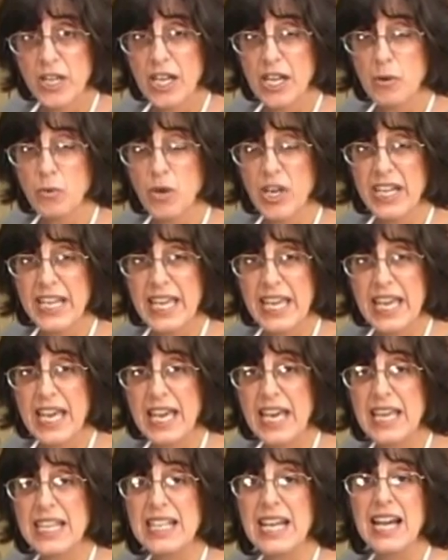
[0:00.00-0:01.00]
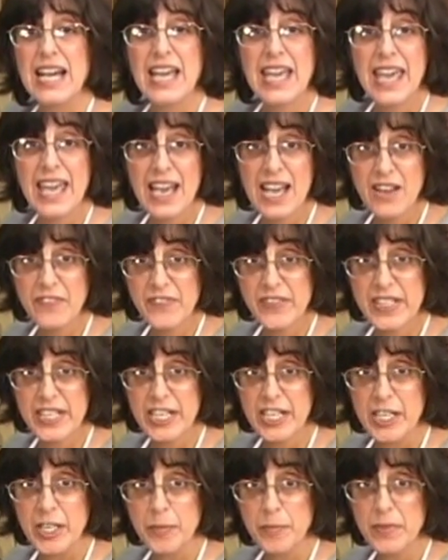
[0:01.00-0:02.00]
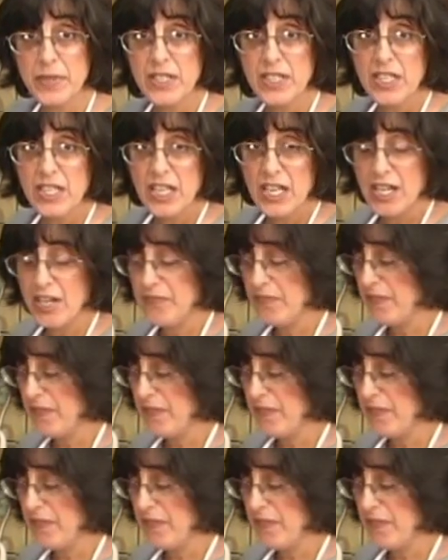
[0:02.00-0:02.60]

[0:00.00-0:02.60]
I want to add a 1/2 cup of